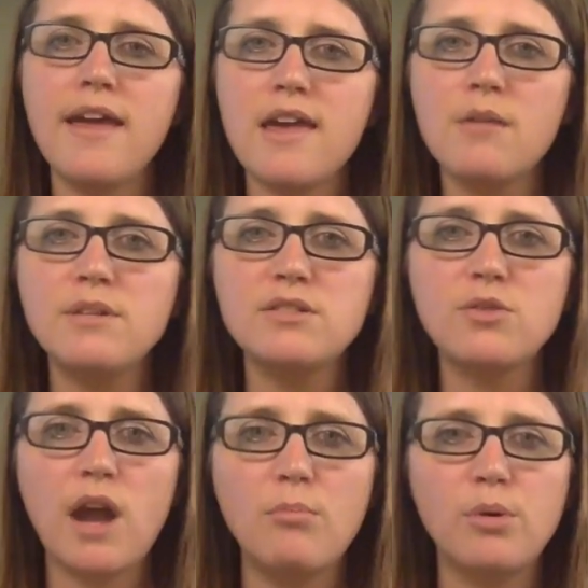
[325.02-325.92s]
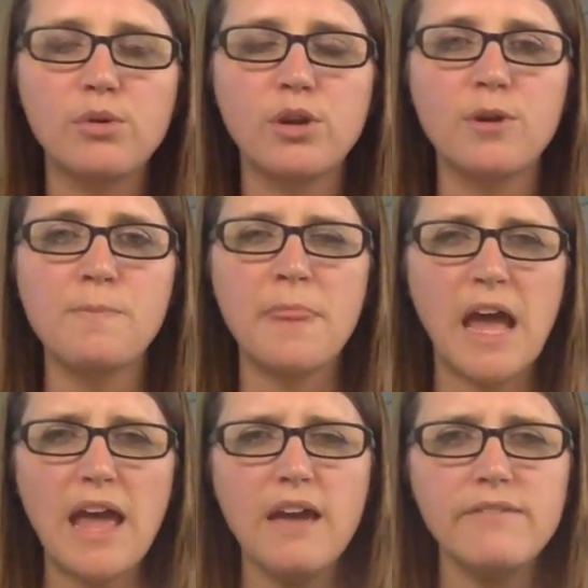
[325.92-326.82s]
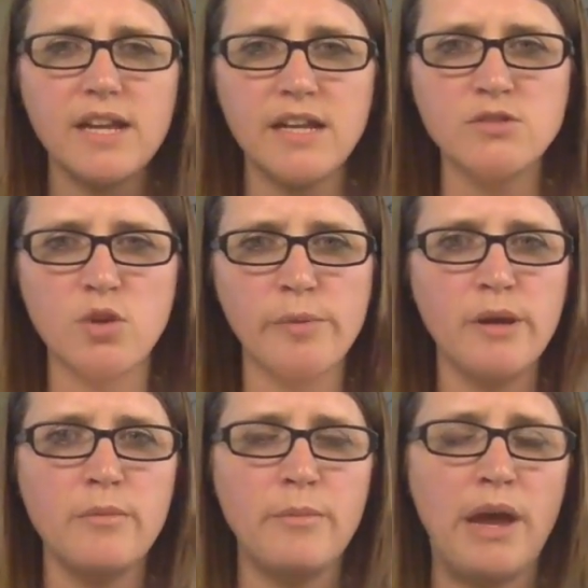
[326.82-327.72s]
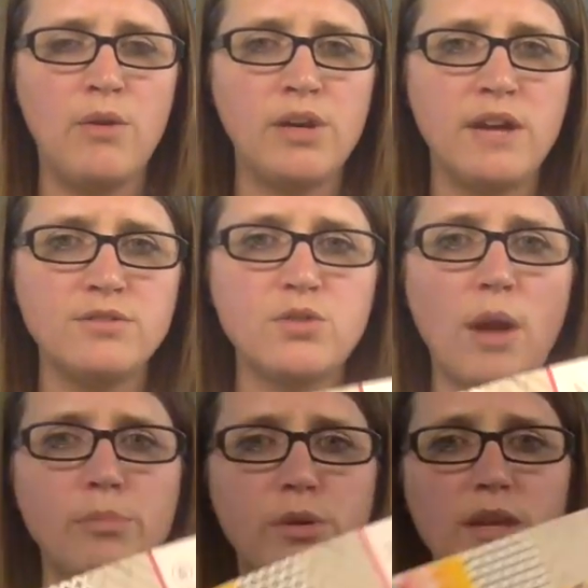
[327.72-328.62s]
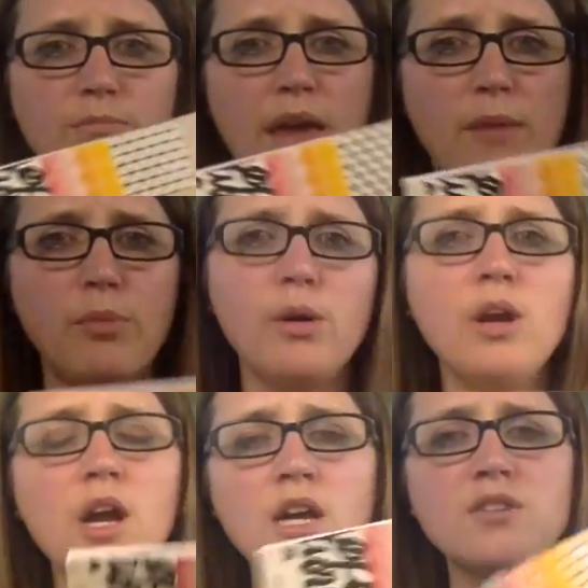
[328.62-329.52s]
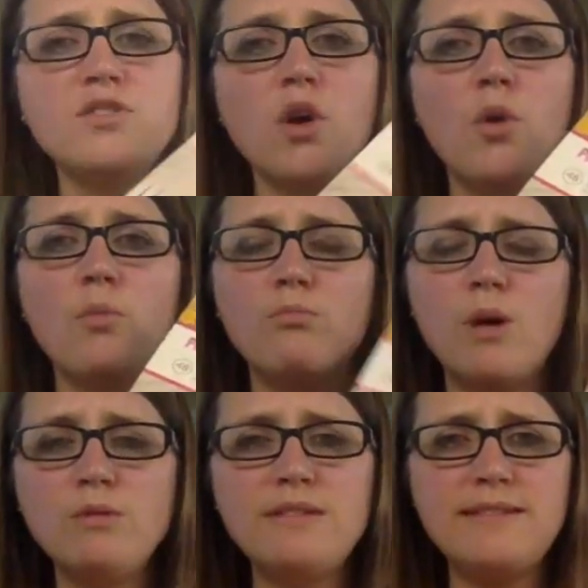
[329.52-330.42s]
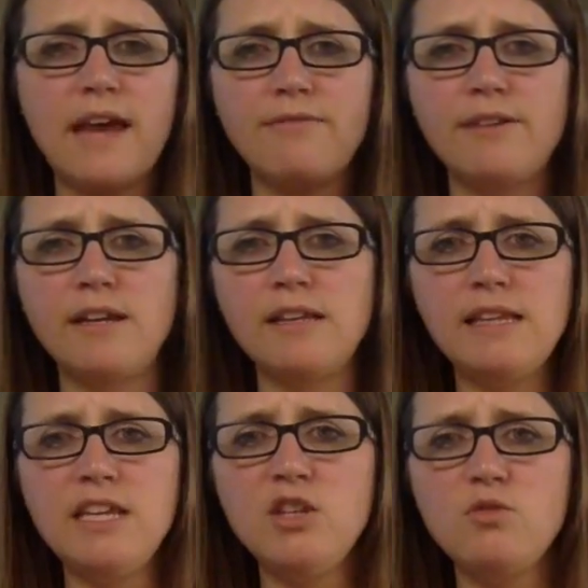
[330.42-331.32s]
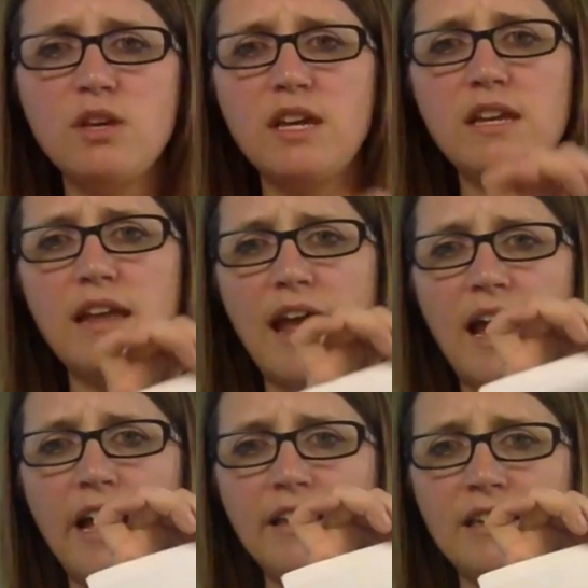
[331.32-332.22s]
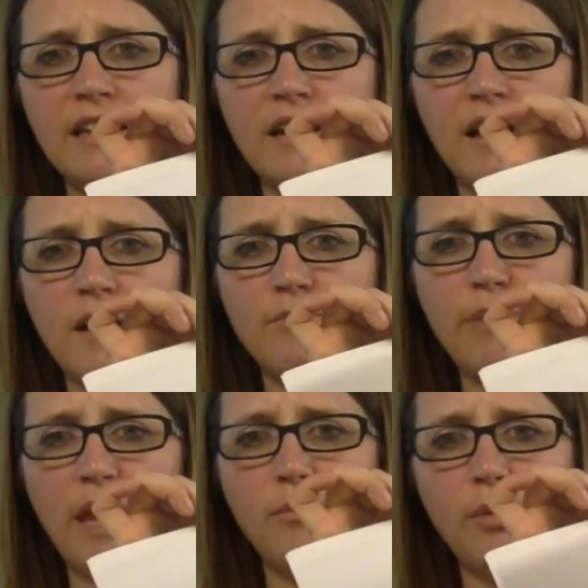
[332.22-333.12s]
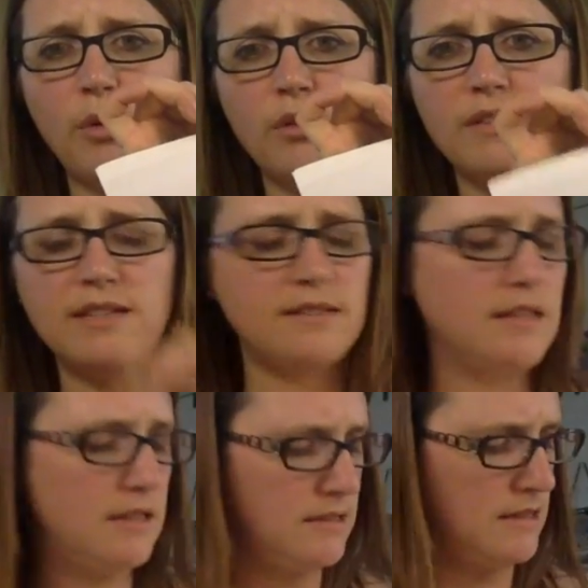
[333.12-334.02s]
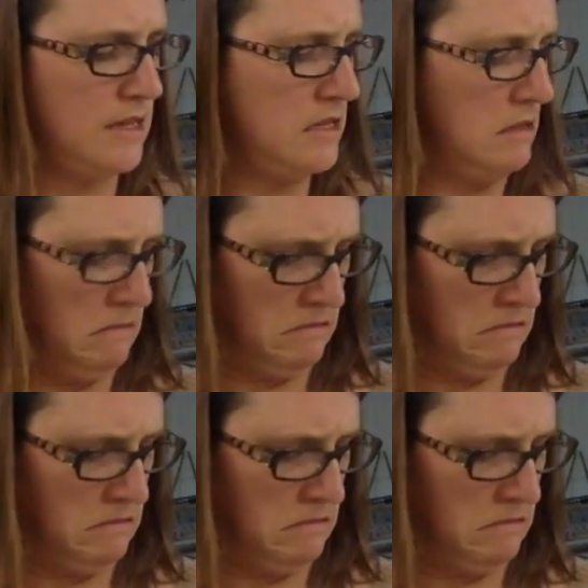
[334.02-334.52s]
am a scrapbooker, I have an exorbitant amount of scrapbooking paper. So most definitely you can add paper. This is the